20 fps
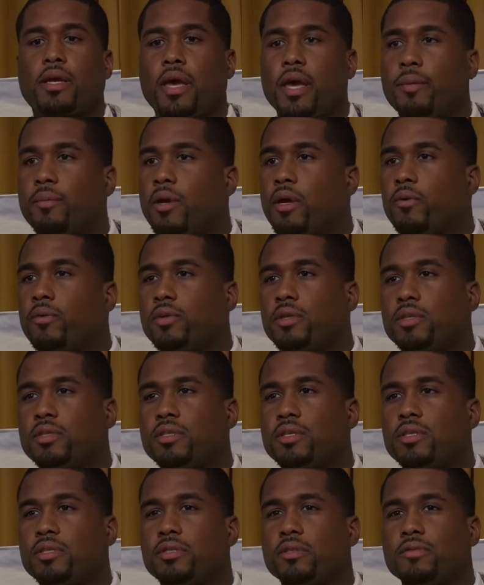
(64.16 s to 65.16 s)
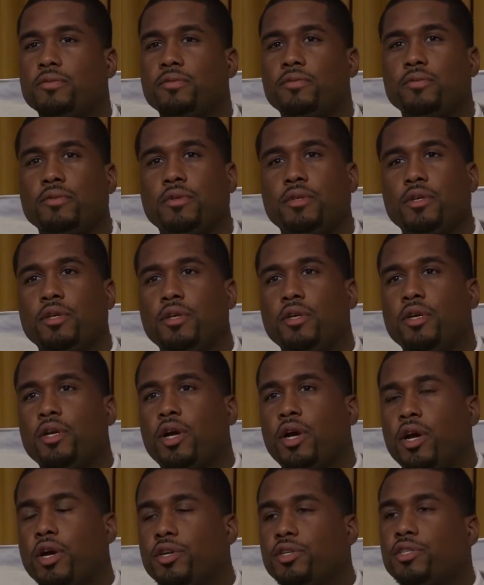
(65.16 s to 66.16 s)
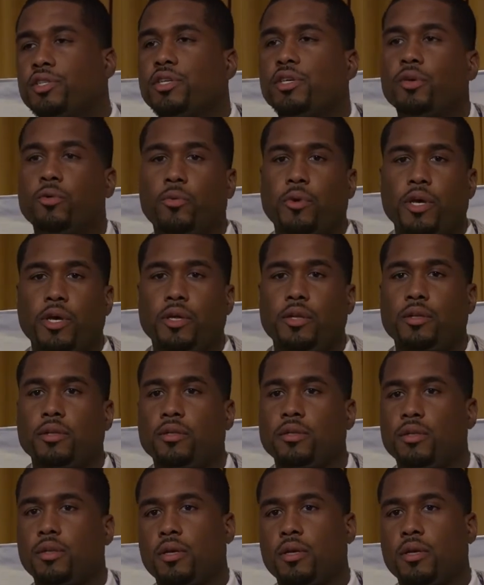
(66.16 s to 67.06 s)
came here with a sense of urgency to win,